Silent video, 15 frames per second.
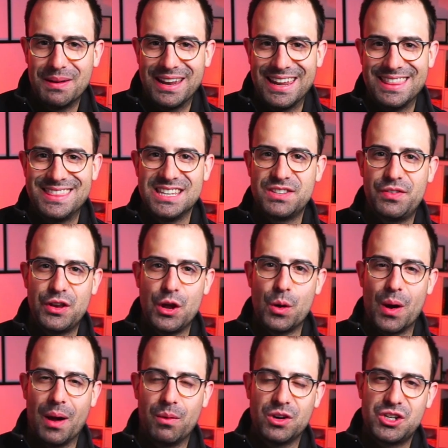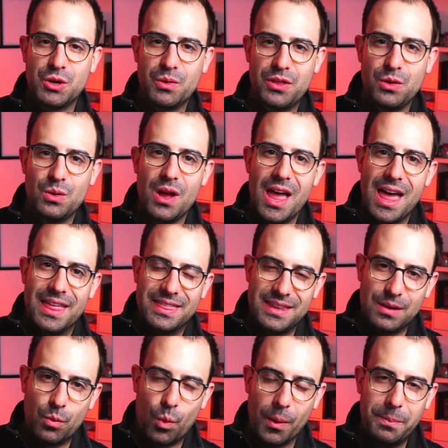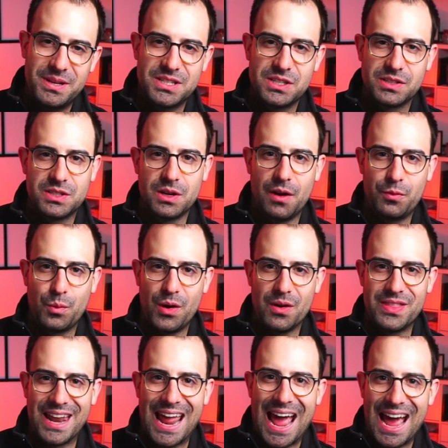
And in this video, I wanna share with you the one piece of software that